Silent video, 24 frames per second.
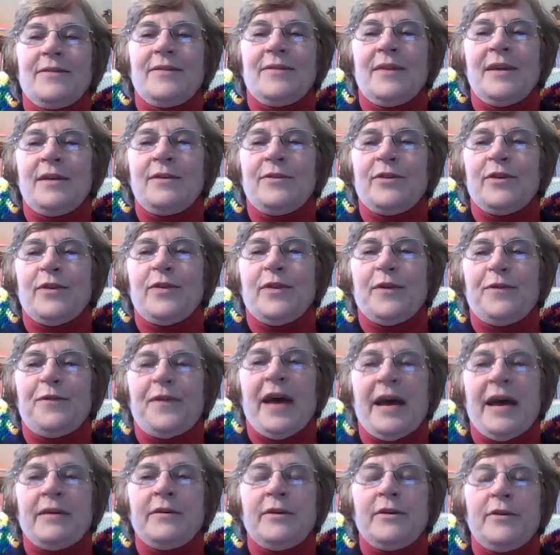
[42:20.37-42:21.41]
These are the
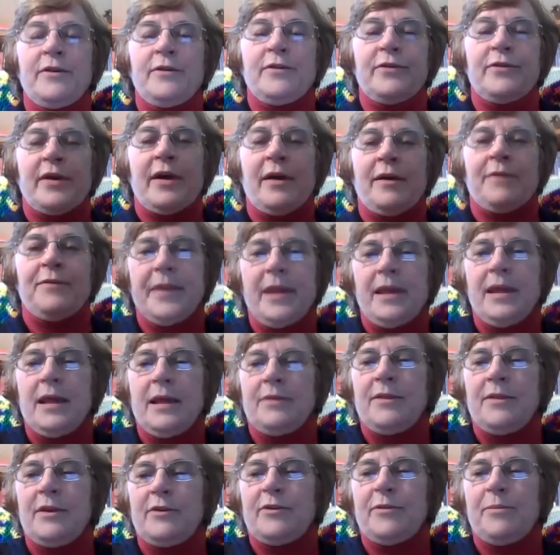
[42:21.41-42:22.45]
founders of
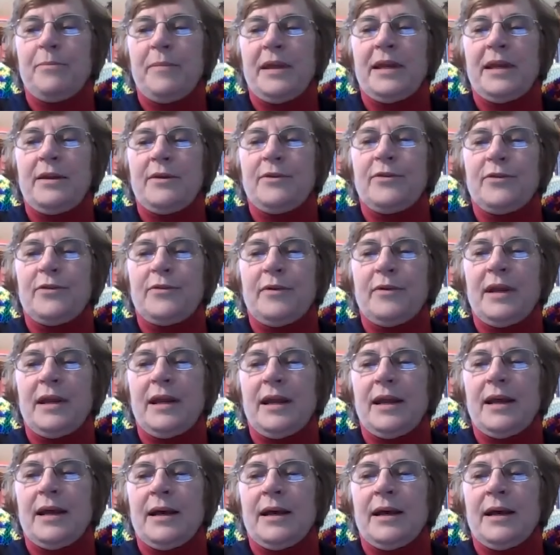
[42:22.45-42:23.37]
this ministry